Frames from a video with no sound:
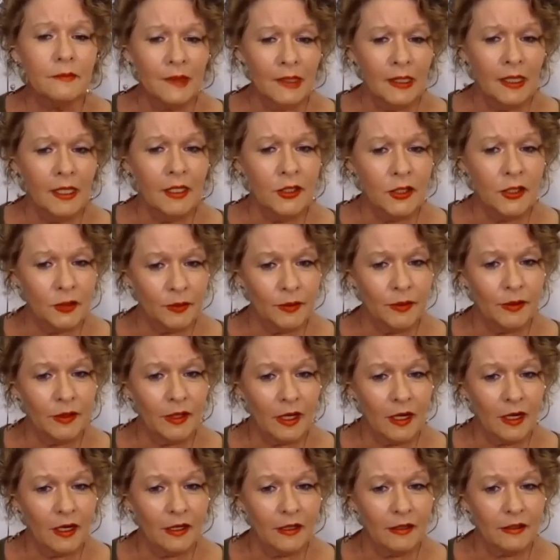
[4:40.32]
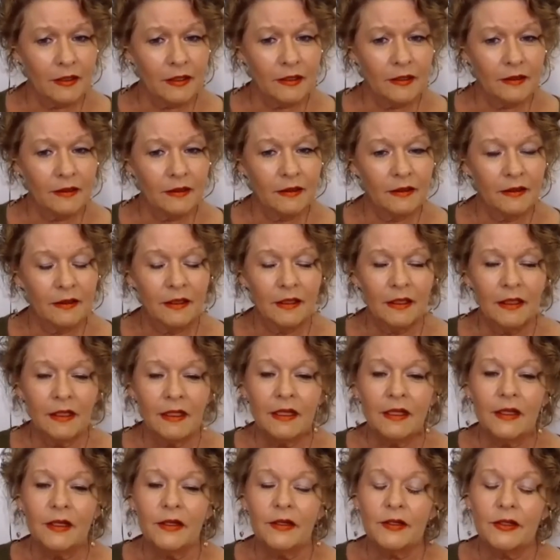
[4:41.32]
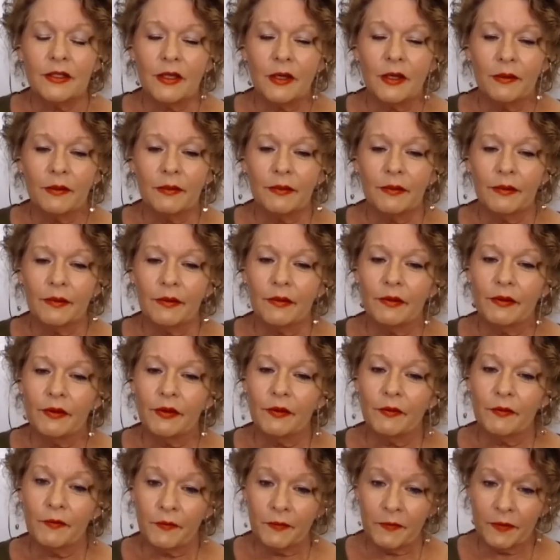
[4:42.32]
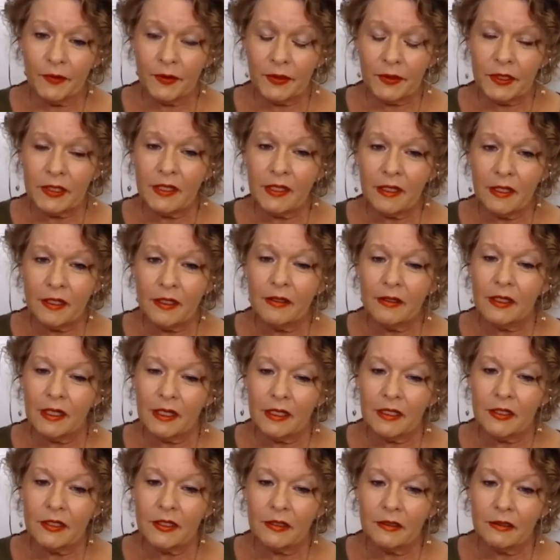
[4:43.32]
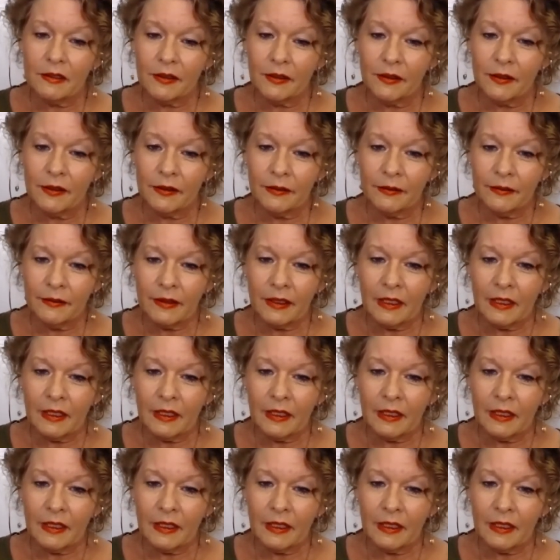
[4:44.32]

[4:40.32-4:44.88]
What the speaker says: is through the heart. So the first thing you need to learn